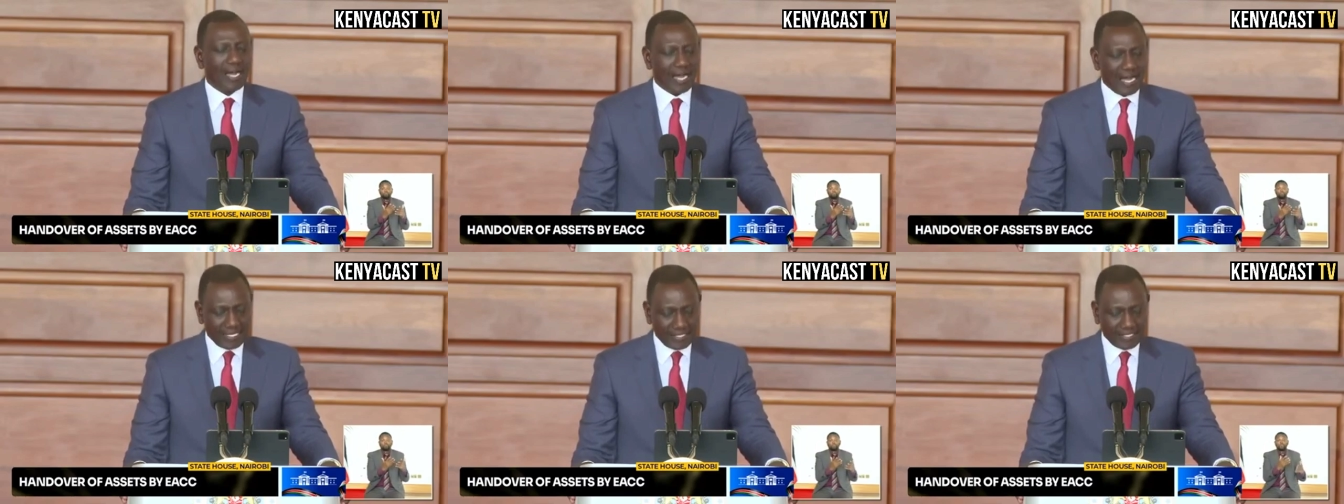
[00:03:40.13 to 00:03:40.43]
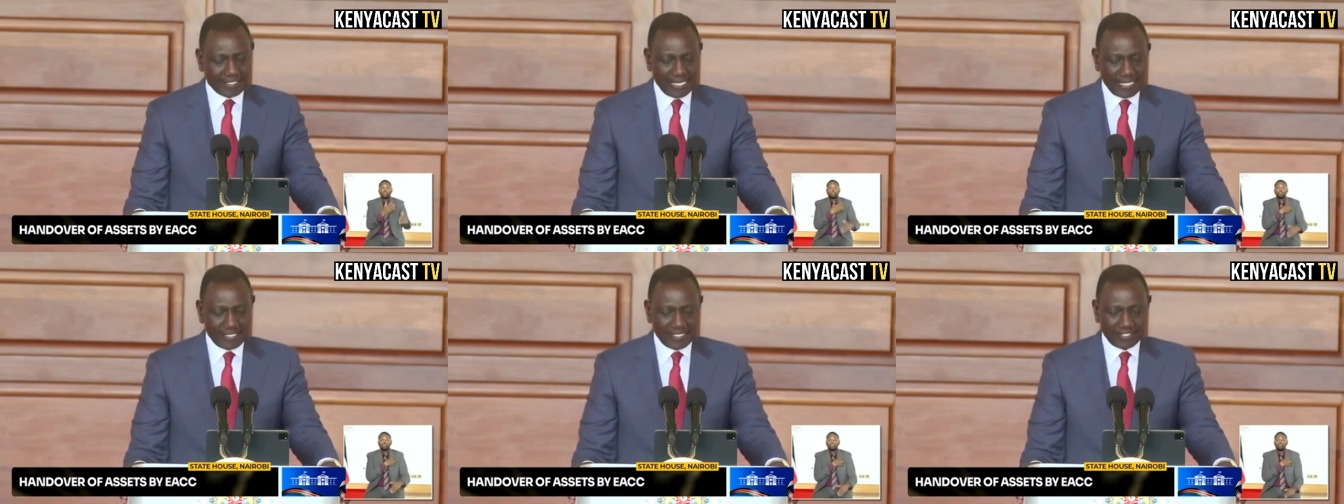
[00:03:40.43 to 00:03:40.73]

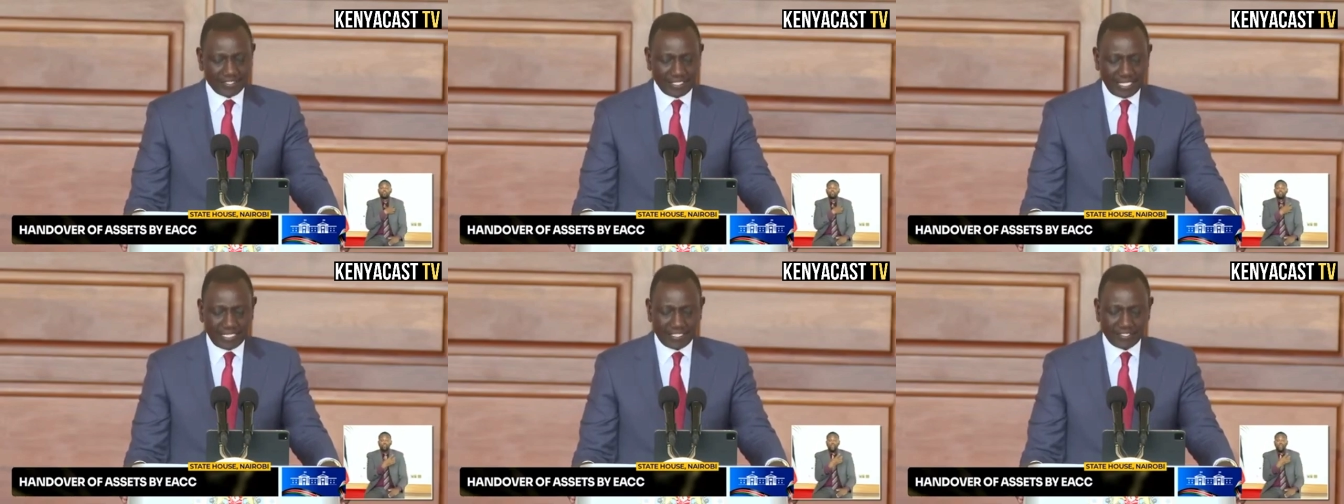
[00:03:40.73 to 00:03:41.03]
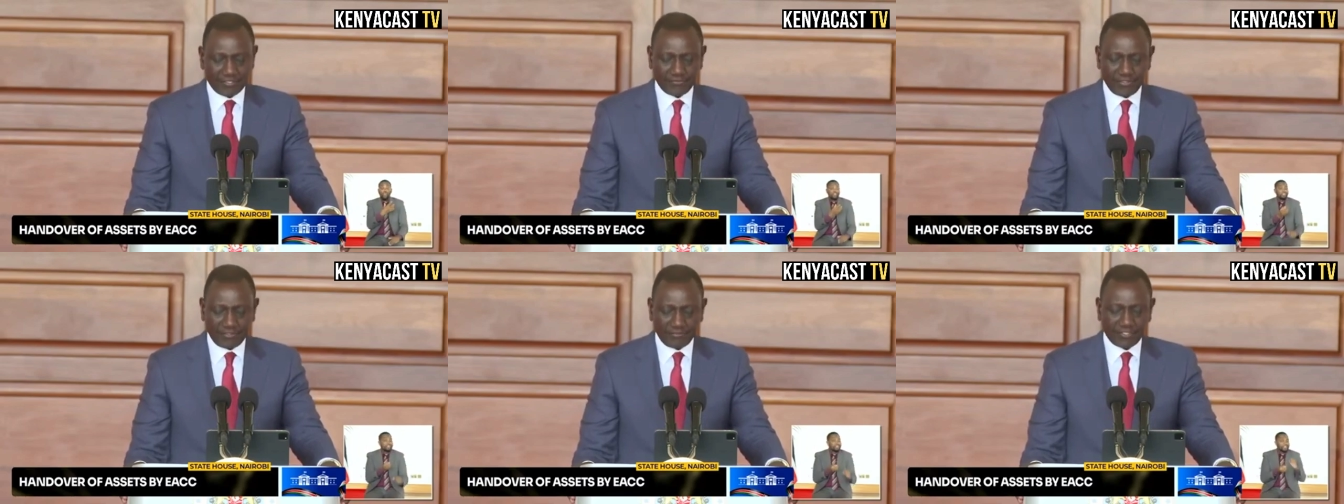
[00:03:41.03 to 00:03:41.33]
at Kenya
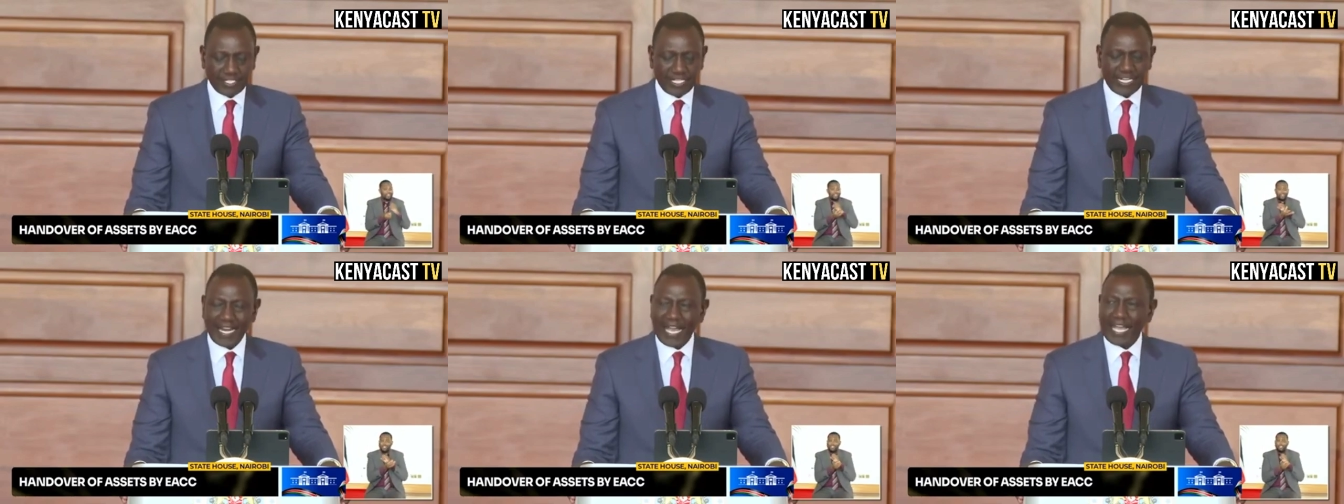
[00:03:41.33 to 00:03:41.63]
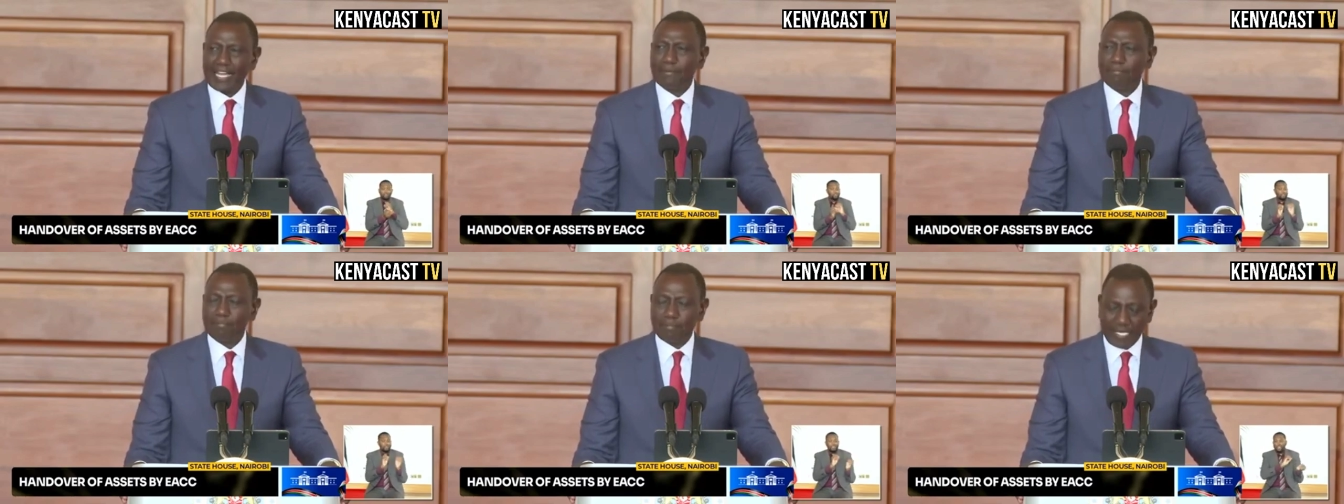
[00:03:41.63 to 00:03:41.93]
shillings
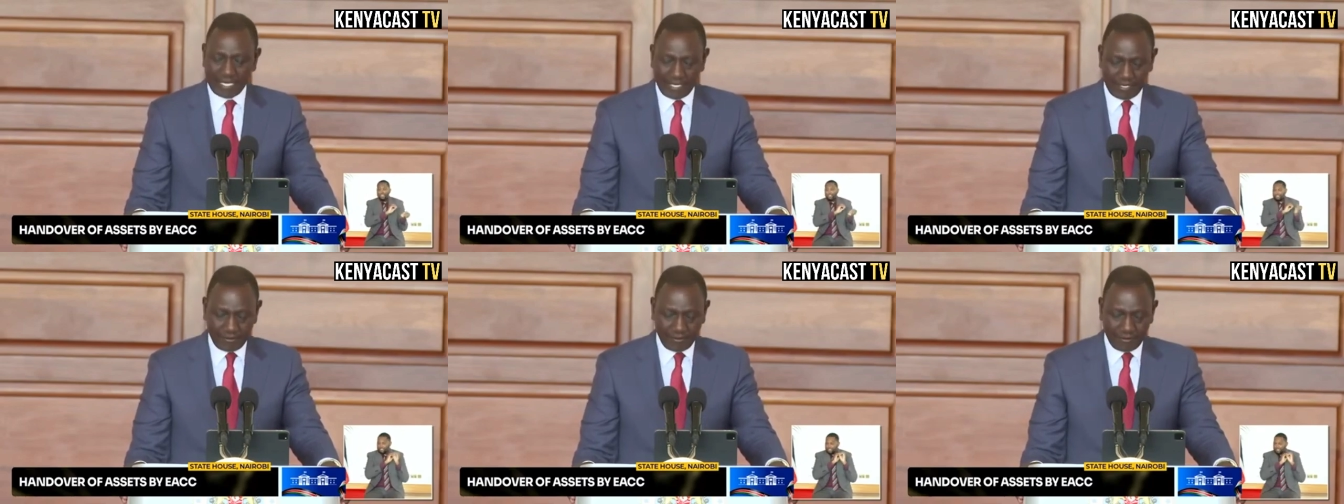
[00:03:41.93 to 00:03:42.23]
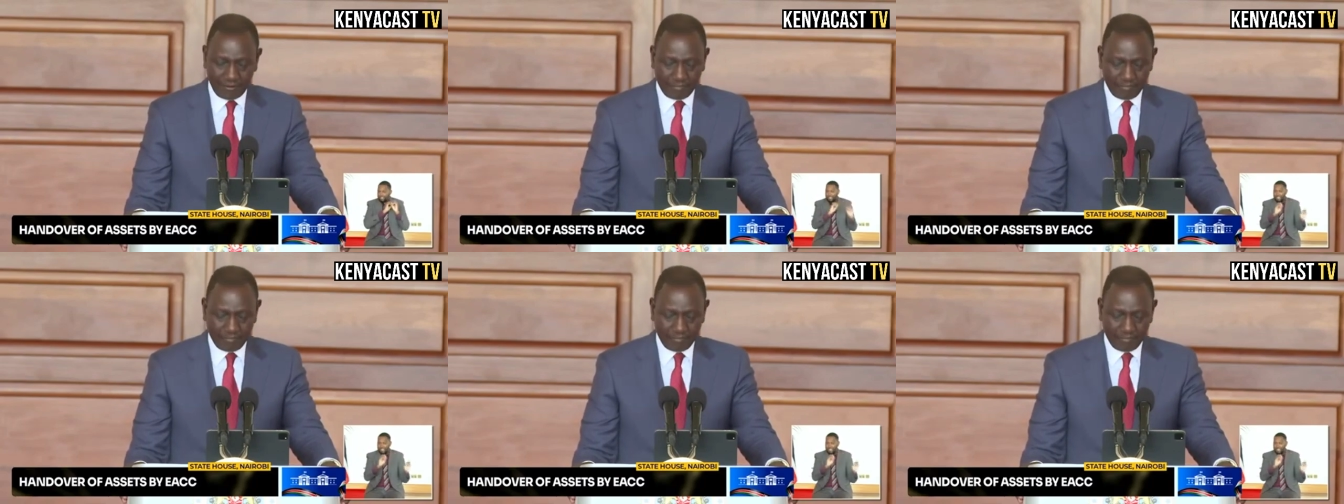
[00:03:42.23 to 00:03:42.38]
fifty-nine billion dollars